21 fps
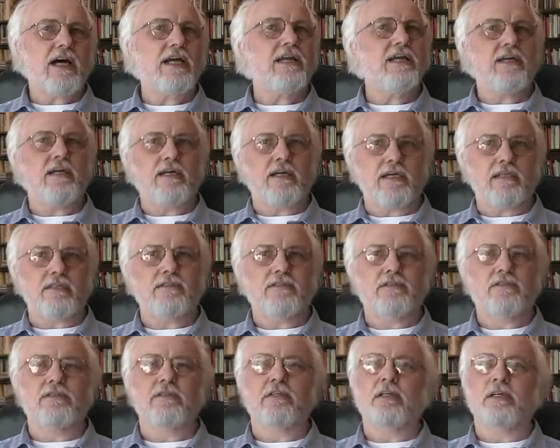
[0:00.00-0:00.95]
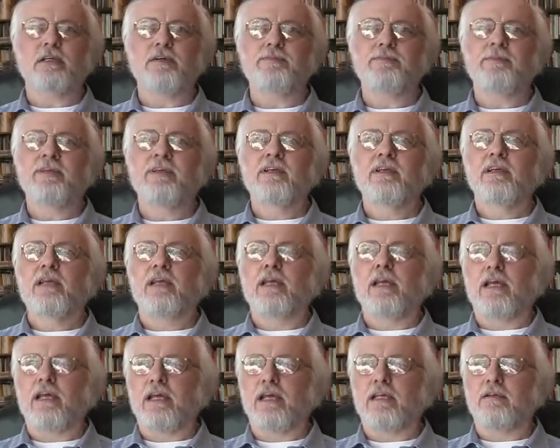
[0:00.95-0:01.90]
icons,
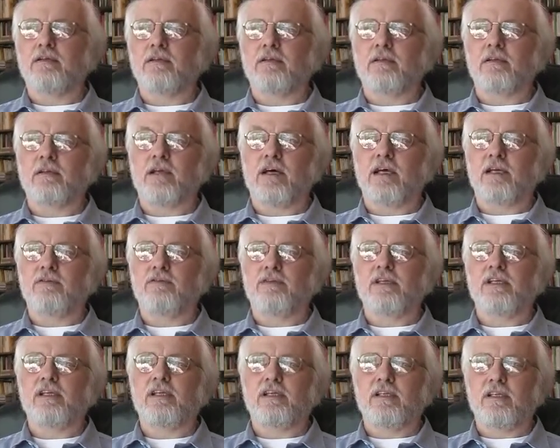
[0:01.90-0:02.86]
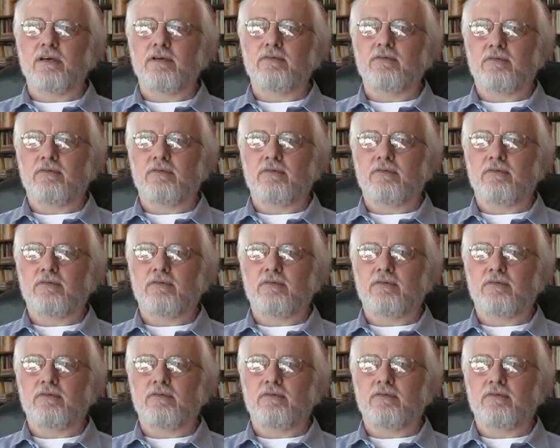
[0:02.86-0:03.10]
and a lot of the,